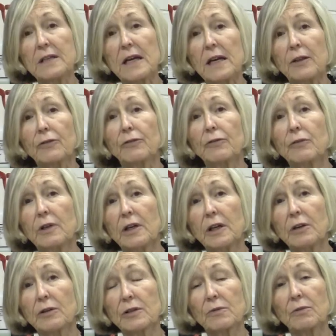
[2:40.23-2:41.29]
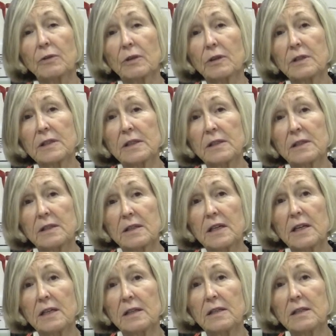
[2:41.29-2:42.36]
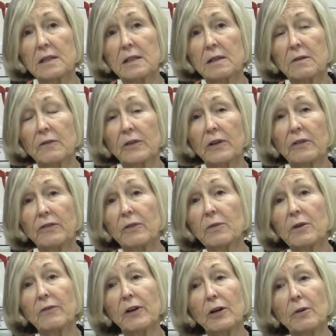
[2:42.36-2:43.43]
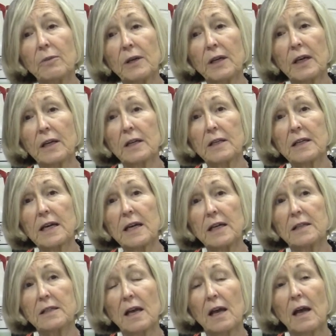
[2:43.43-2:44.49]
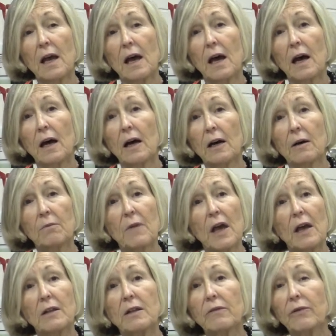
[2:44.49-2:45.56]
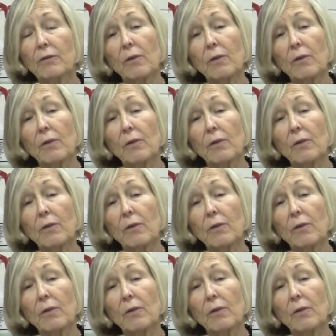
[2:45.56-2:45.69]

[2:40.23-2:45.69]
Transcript: maintained through the years were seeds from the very beginning days. The